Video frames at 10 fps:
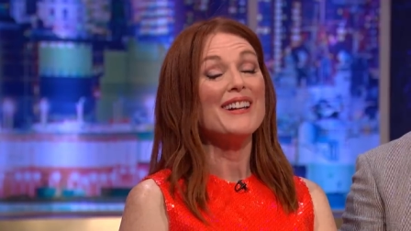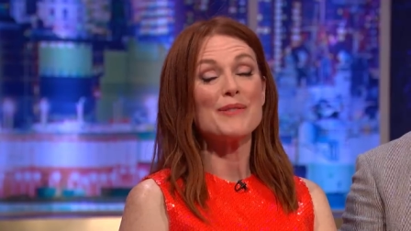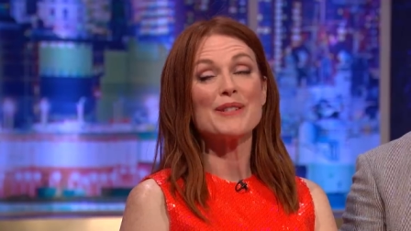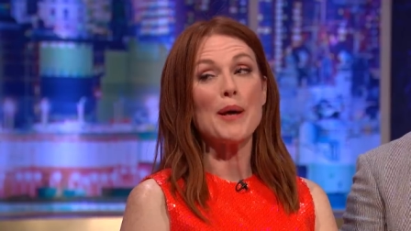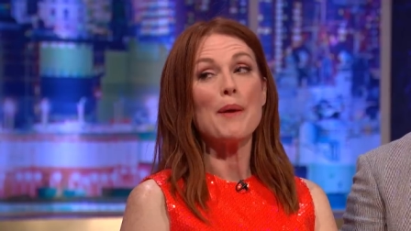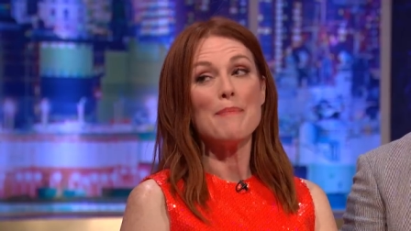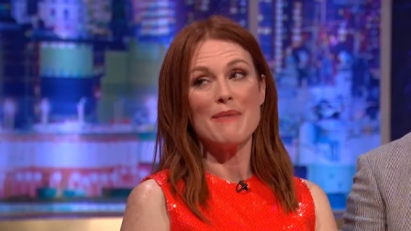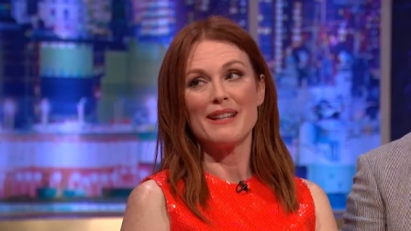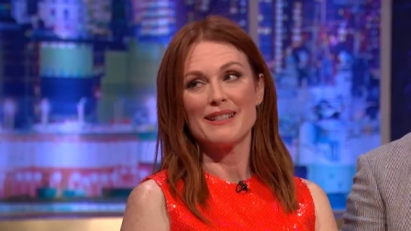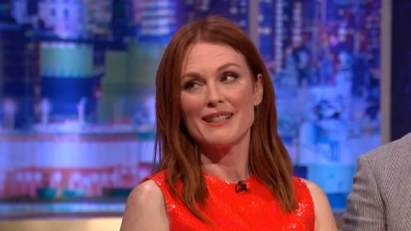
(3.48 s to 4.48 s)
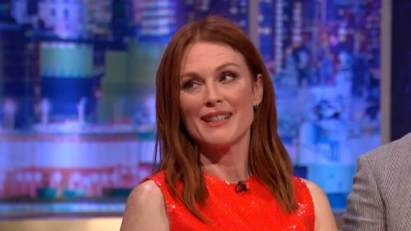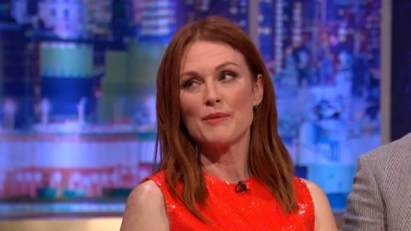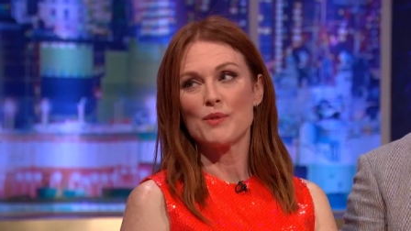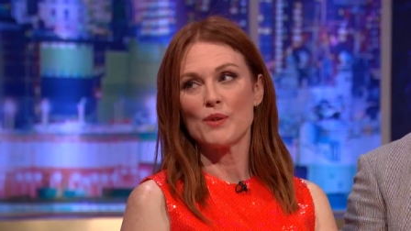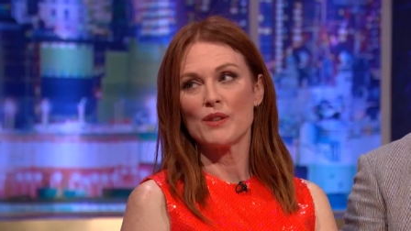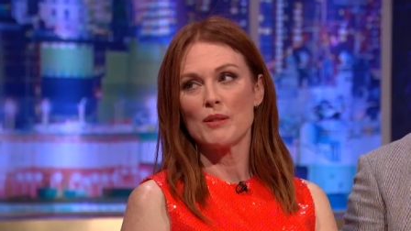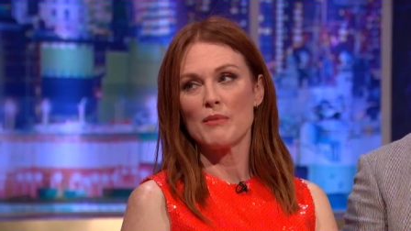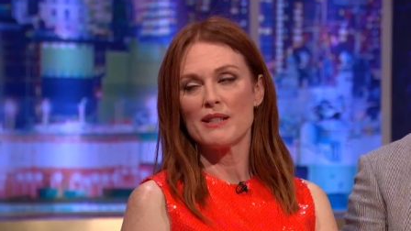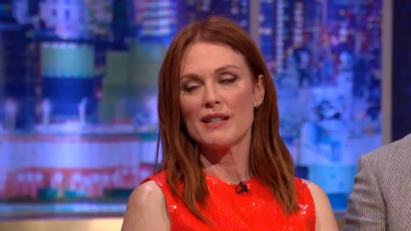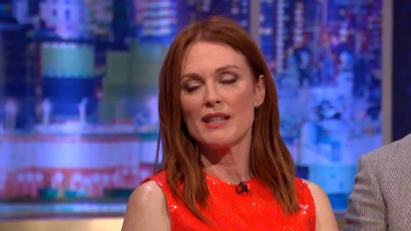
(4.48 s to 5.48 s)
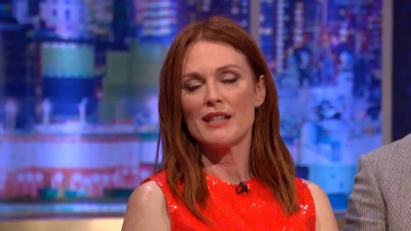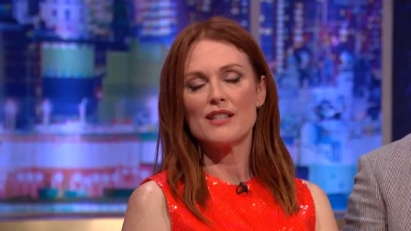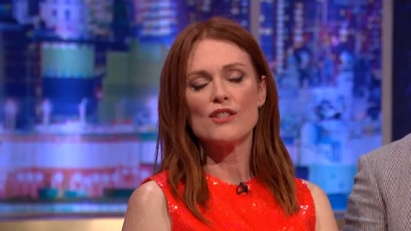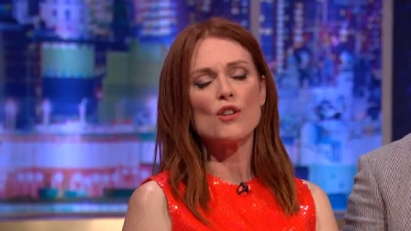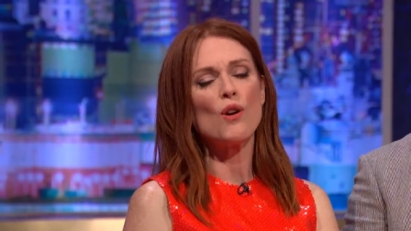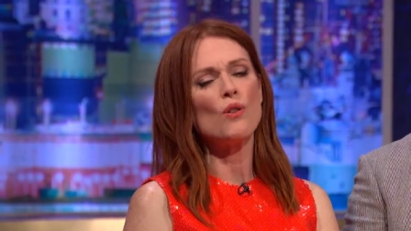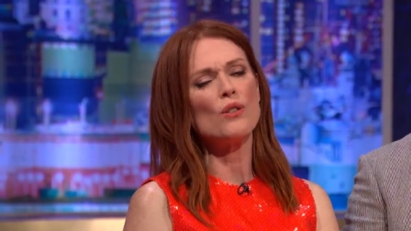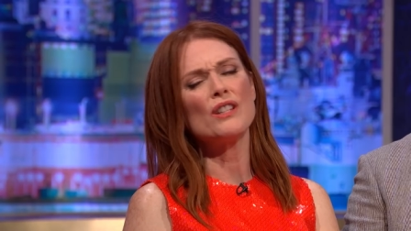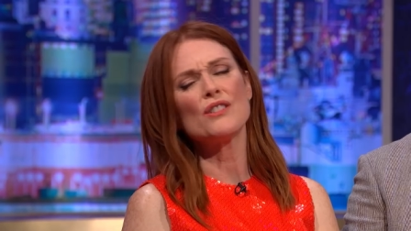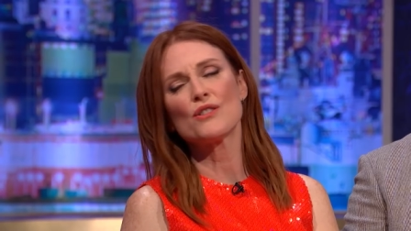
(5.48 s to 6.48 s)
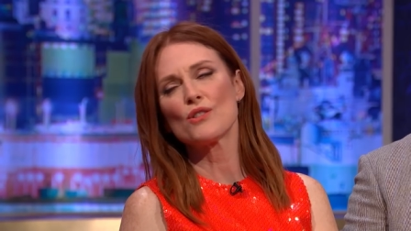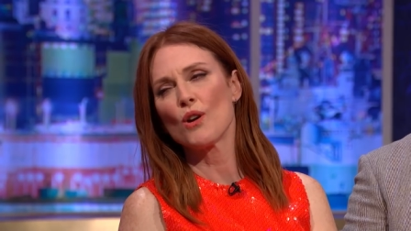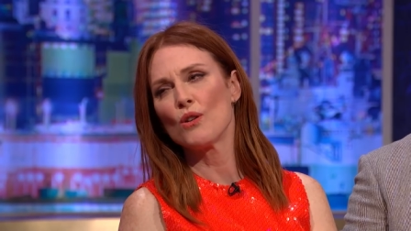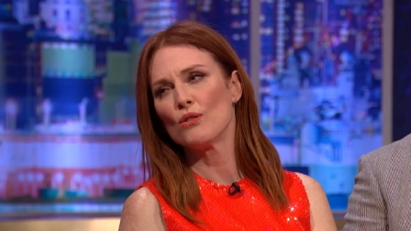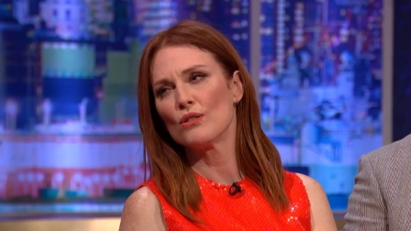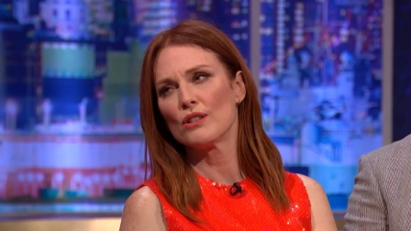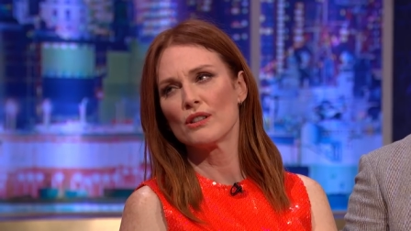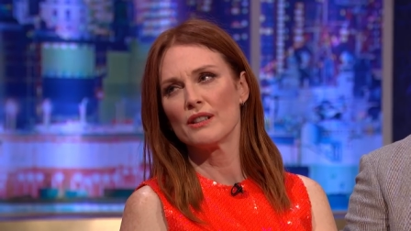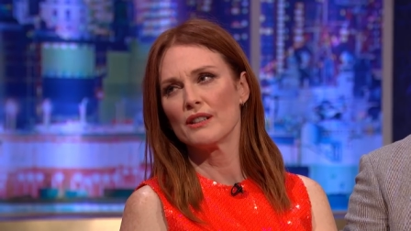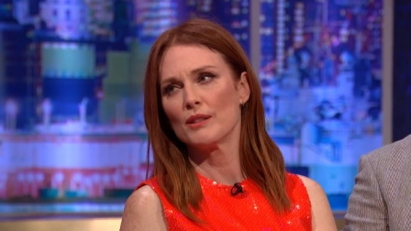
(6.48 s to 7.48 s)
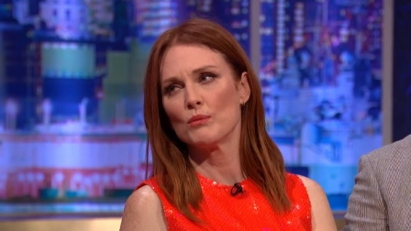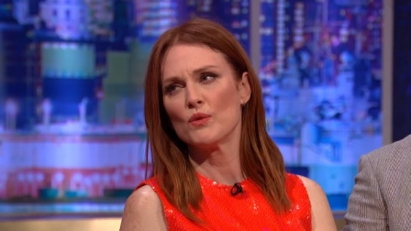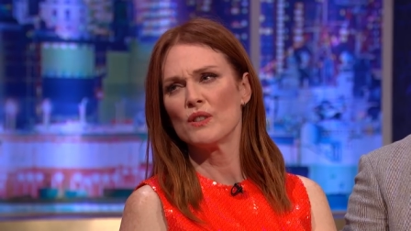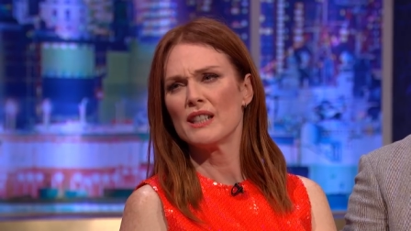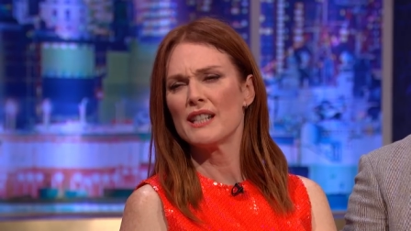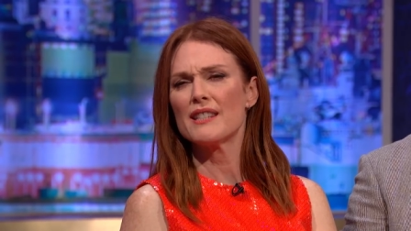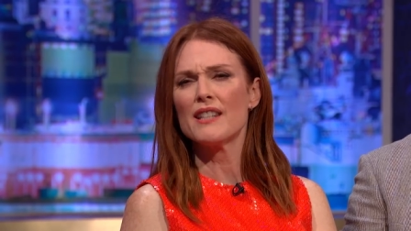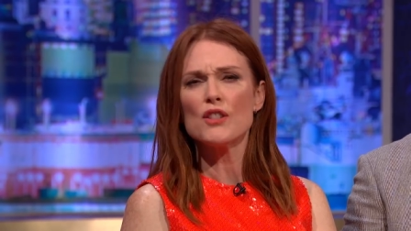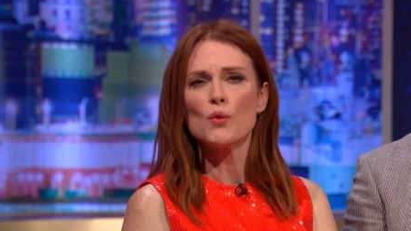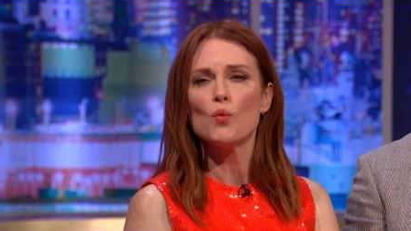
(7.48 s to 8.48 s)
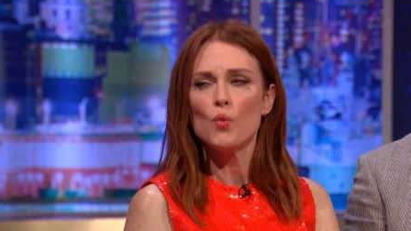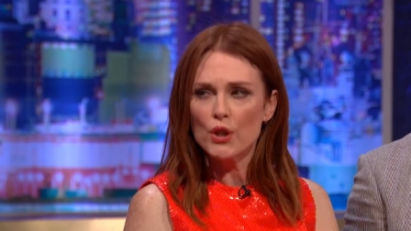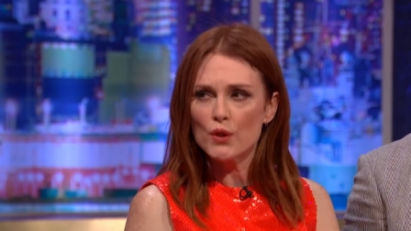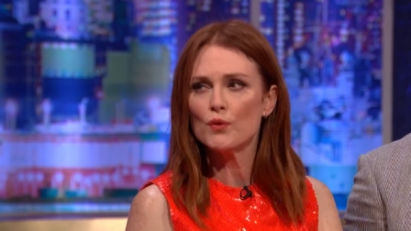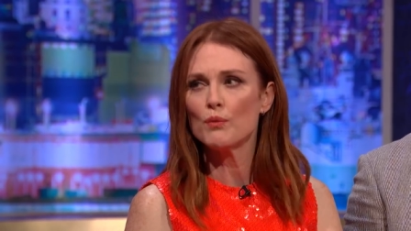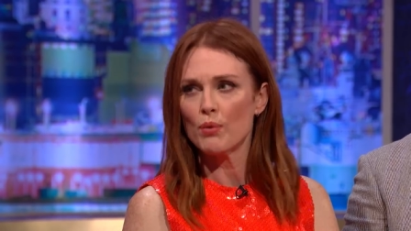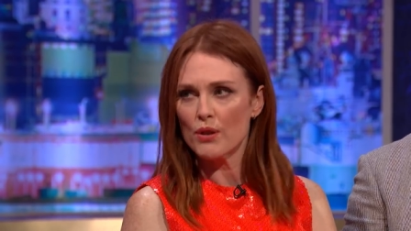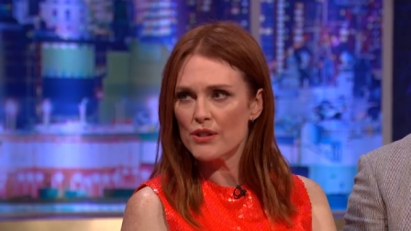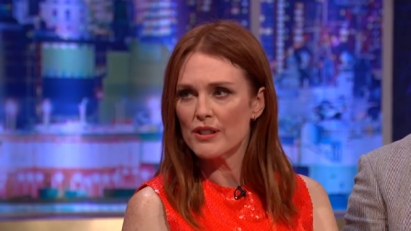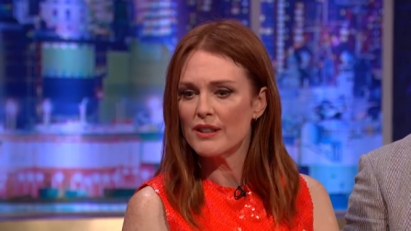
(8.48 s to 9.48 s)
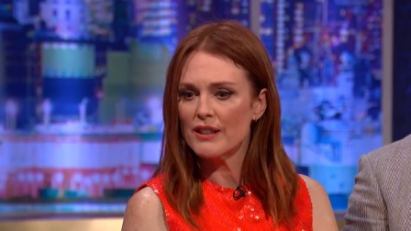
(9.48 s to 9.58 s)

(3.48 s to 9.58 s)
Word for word: It was amazing. It was really amazing, and he's so he's so good in the movie, and he's such a wonderful person.